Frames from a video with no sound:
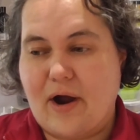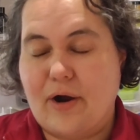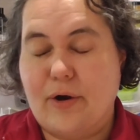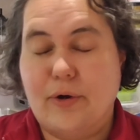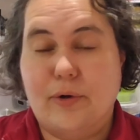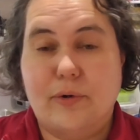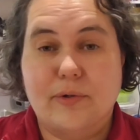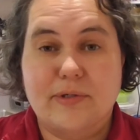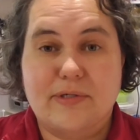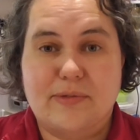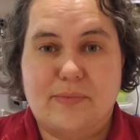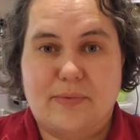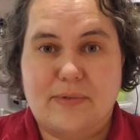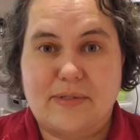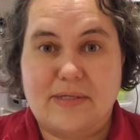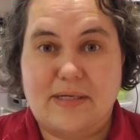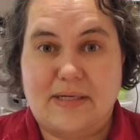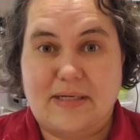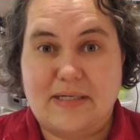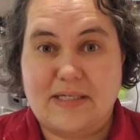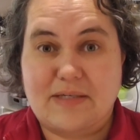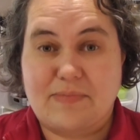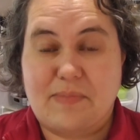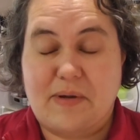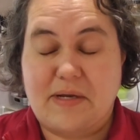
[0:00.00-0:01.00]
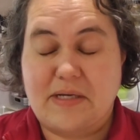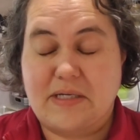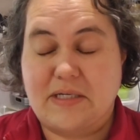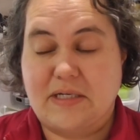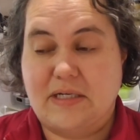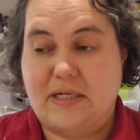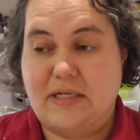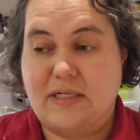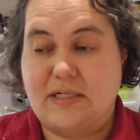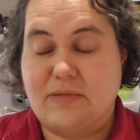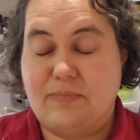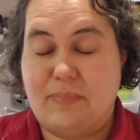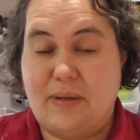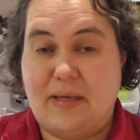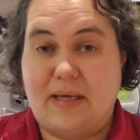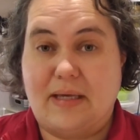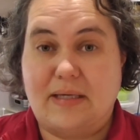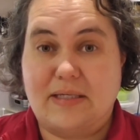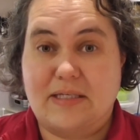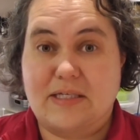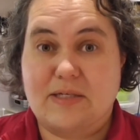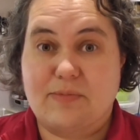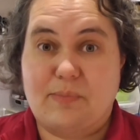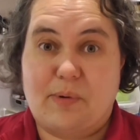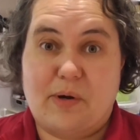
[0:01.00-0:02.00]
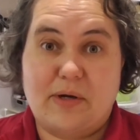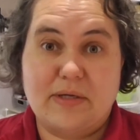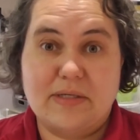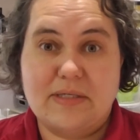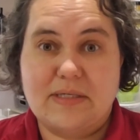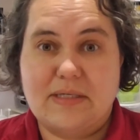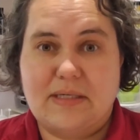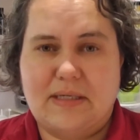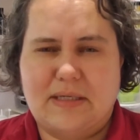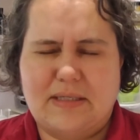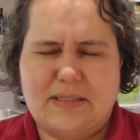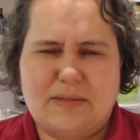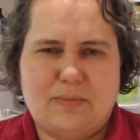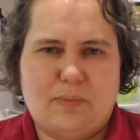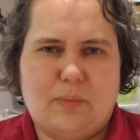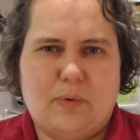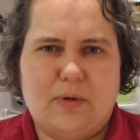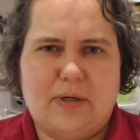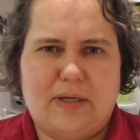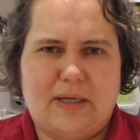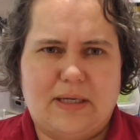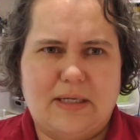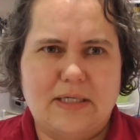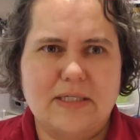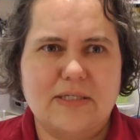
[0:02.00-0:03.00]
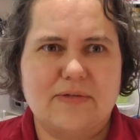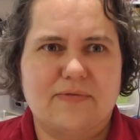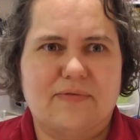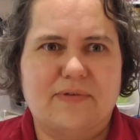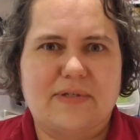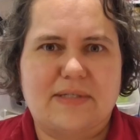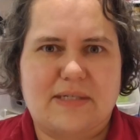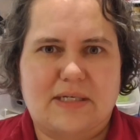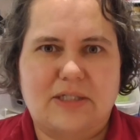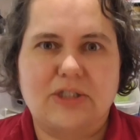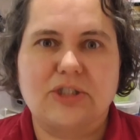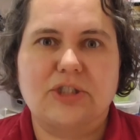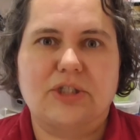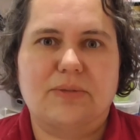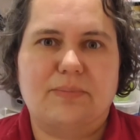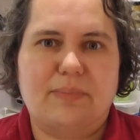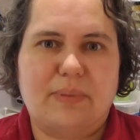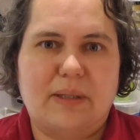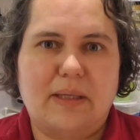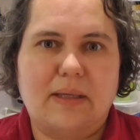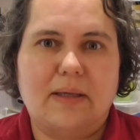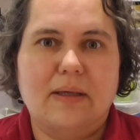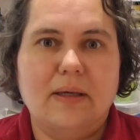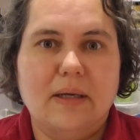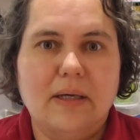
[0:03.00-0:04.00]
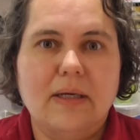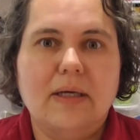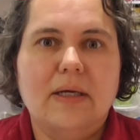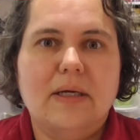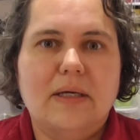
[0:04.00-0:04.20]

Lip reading: I also wasn't expecting it to be as spicy as what it is for such a big